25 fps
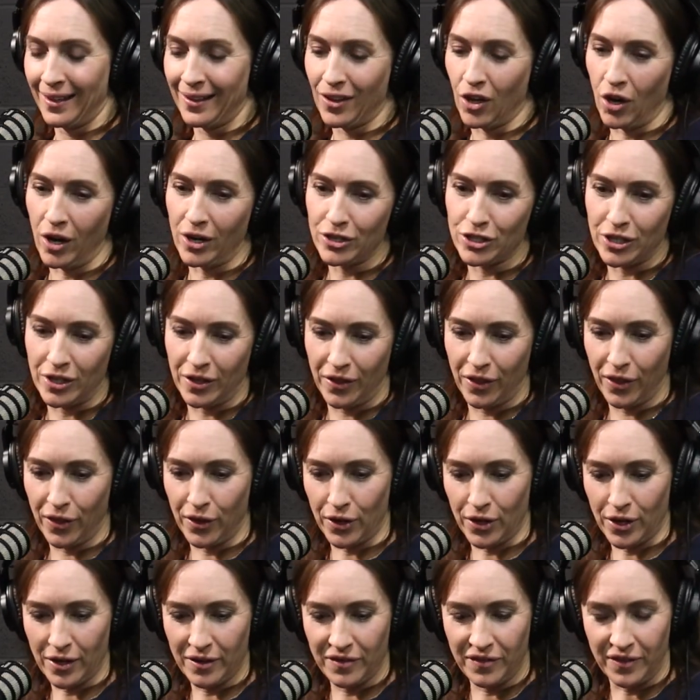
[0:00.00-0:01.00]
Gosh, a
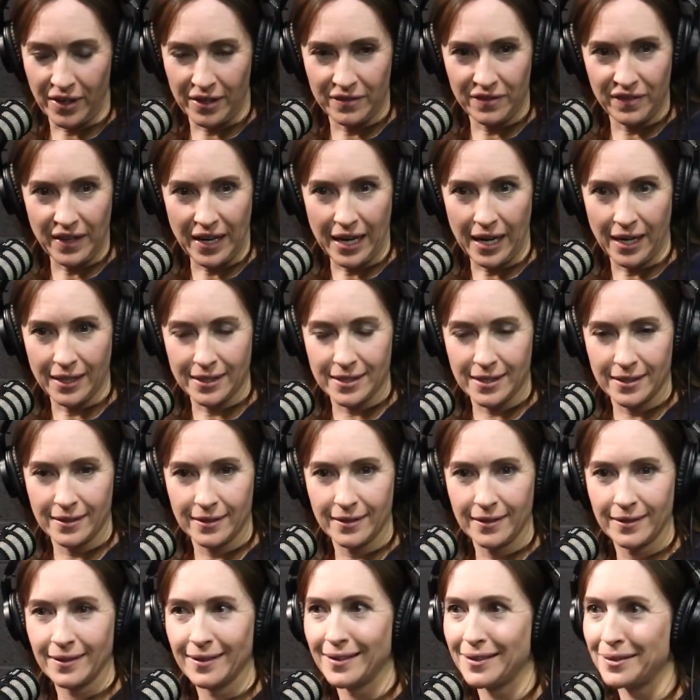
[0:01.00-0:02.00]
third fun fact.
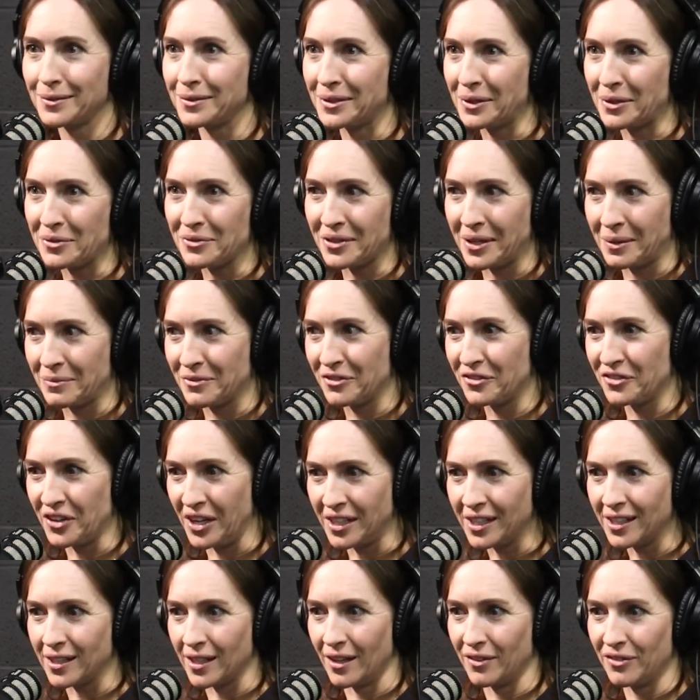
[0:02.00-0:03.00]
I don't know if I'm
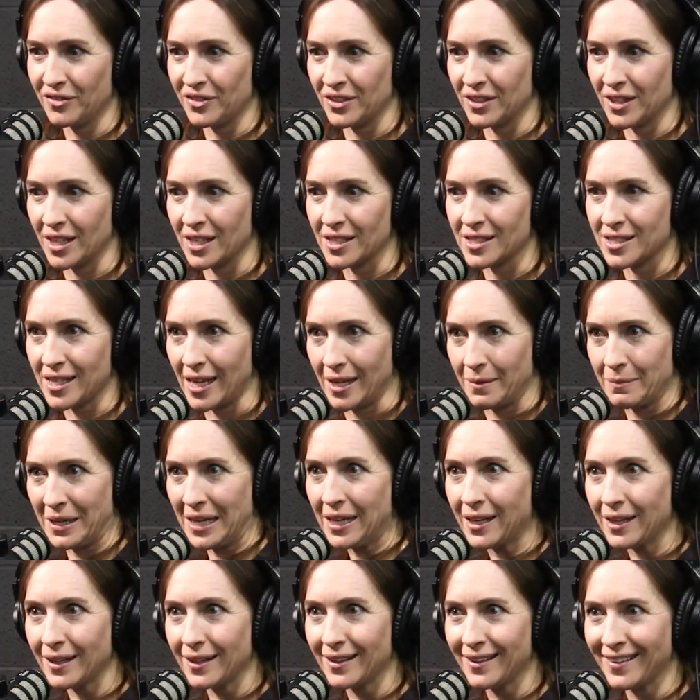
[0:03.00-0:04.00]
fun enough for this, Amy.
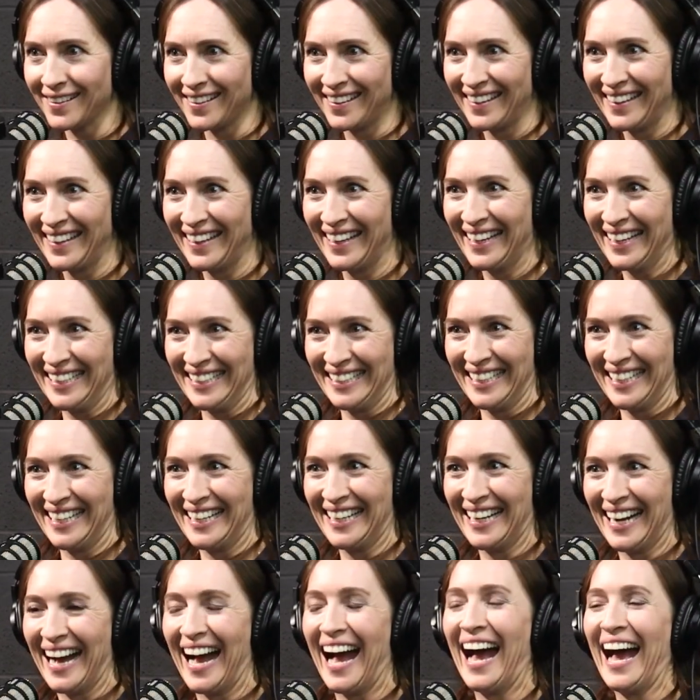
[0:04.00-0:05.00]
I mean, you're really
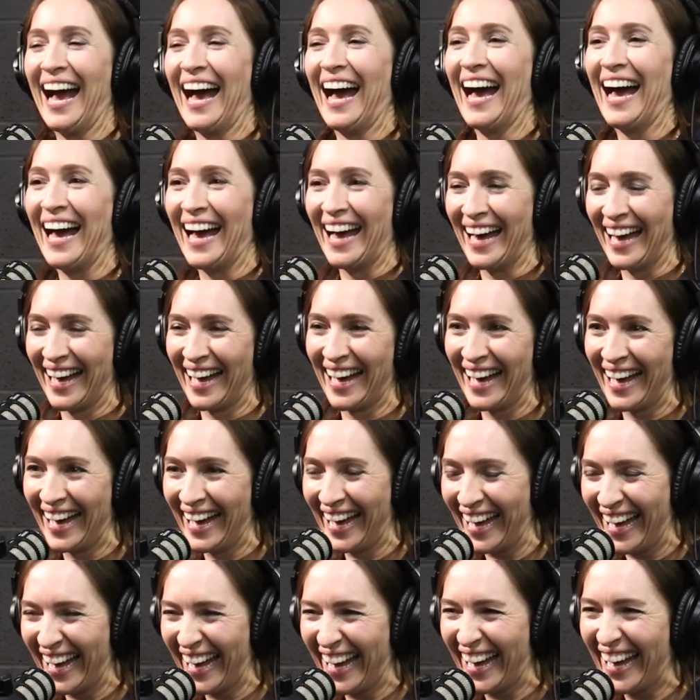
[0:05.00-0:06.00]
fun because I know you
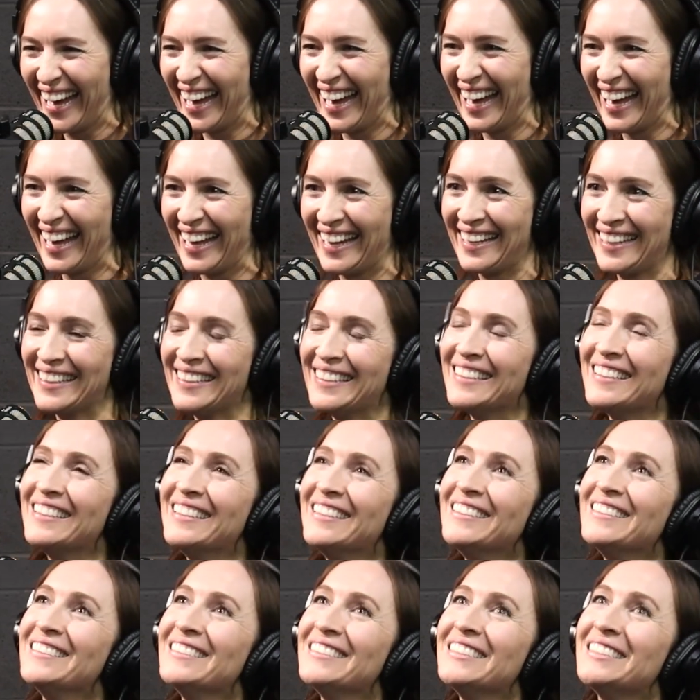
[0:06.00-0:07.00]
outside of this too. You're fun.
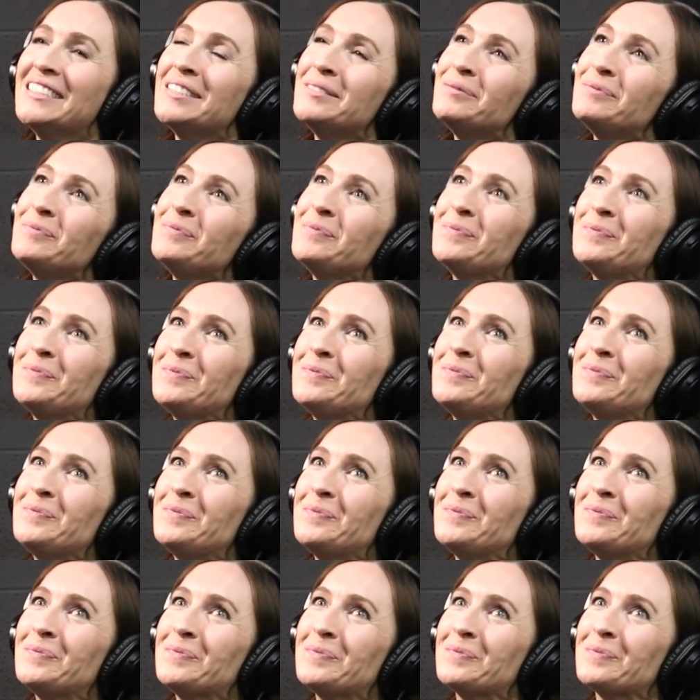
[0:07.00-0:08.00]

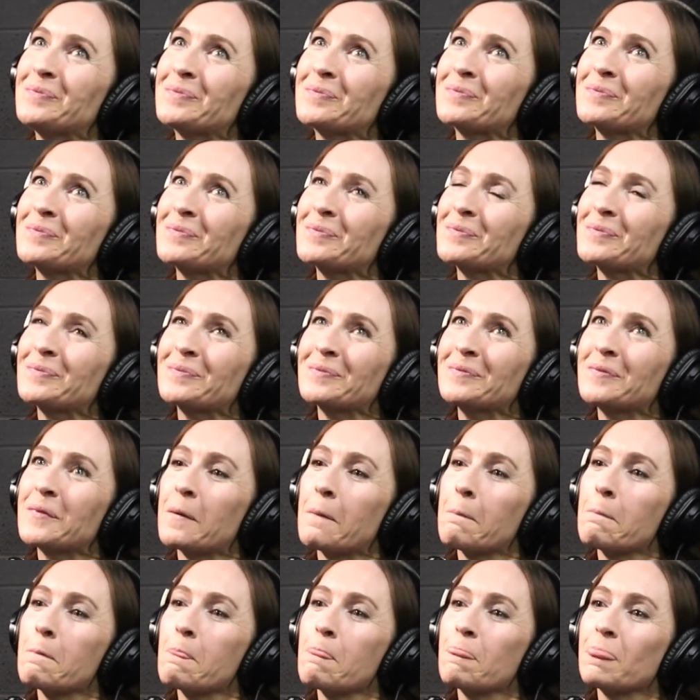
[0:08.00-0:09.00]
You like to work
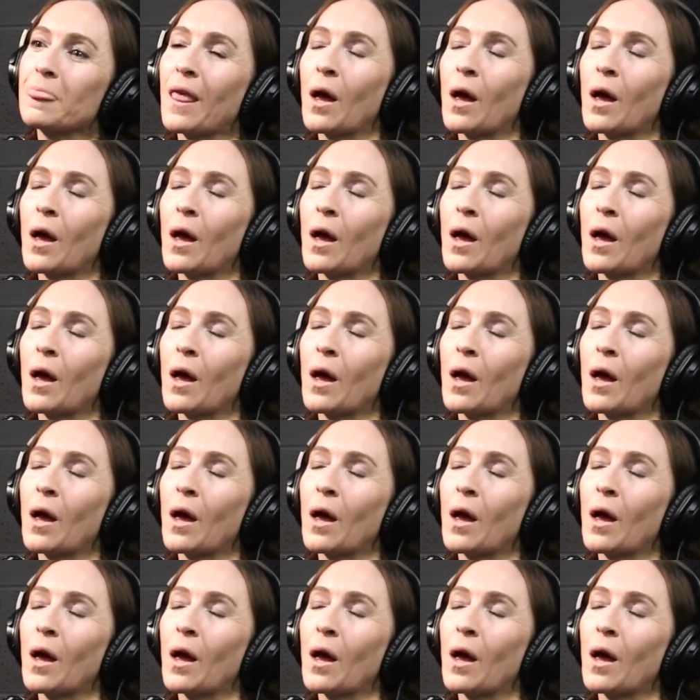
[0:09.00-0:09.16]
out. I know that.